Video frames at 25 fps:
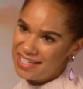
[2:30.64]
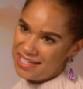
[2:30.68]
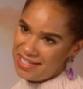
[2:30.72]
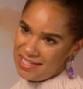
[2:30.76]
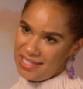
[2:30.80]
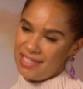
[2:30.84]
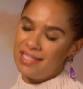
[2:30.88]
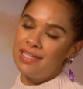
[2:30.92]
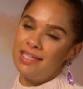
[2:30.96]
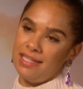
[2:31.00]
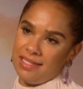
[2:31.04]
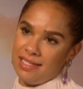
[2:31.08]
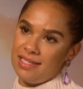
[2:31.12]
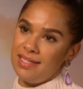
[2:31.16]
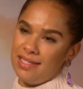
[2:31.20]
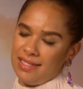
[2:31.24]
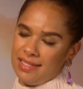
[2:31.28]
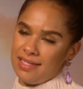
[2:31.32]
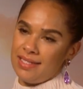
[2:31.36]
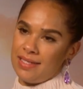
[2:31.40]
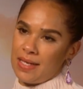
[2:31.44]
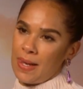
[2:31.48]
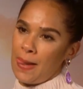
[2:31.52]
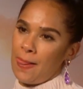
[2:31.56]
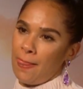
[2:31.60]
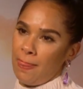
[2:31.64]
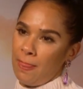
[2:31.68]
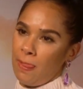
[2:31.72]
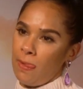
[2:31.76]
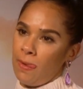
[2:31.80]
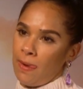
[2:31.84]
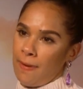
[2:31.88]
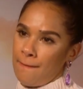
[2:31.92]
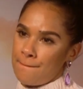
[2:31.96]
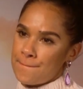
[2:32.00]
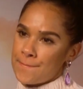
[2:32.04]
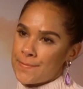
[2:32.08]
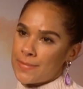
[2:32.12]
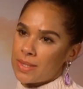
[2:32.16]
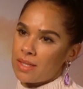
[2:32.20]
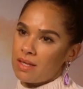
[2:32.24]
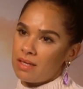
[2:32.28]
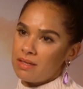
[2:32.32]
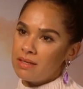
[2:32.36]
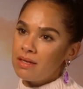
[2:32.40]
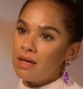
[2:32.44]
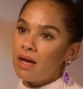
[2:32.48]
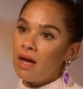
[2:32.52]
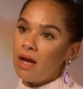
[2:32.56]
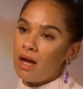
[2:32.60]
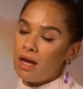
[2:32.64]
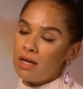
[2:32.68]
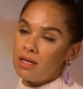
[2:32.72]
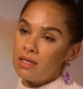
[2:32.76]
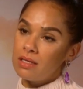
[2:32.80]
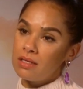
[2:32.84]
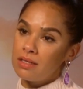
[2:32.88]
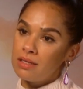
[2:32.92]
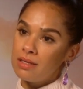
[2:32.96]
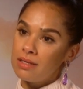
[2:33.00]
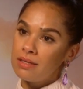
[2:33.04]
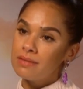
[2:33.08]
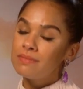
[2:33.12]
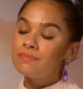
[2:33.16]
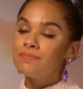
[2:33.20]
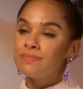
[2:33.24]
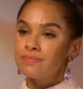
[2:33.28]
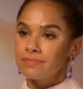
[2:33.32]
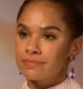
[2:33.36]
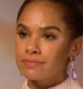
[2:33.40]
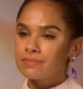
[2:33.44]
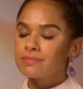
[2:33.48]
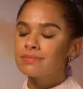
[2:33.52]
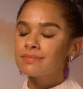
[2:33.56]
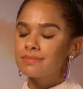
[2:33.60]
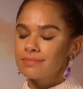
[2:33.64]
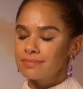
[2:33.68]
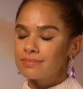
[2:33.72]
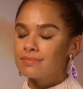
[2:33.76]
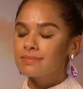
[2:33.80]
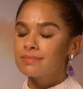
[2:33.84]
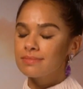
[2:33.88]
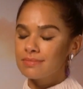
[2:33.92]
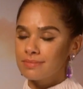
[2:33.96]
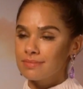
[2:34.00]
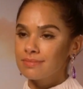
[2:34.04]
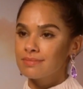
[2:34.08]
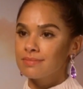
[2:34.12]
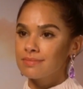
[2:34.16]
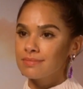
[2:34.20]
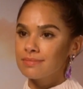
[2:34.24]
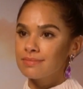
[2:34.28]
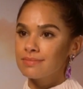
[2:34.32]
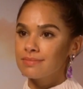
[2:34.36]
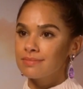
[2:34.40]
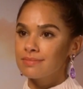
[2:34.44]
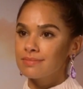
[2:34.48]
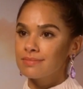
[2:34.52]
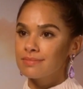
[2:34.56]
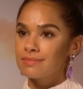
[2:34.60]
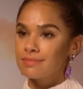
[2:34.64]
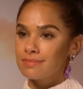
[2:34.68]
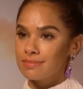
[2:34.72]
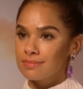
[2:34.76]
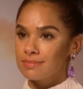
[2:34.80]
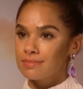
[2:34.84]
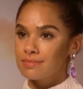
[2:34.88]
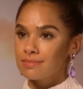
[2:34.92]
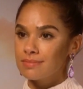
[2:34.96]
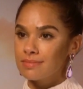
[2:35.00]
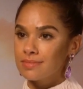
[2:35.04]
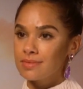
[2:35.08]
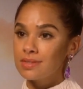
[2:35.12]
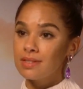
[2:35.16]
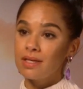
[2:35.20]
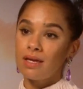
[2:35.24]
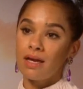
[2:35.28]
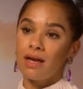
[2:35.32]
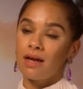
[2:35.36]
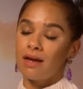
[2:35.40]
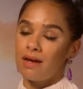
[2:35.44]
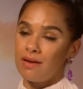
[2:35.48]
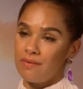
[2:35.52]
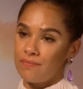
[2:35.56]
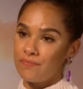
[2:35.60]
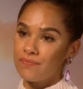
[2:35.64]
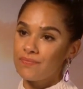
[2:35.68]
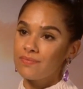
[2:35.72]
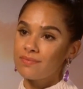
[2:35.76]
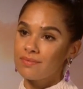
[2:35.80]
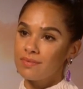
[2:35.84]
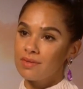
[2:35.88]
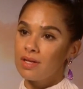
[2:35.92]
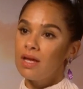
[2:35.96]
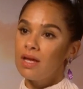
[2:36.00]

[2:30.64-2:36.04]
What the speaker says: those kind of body potential issues that could have arisen becoming a ballerina?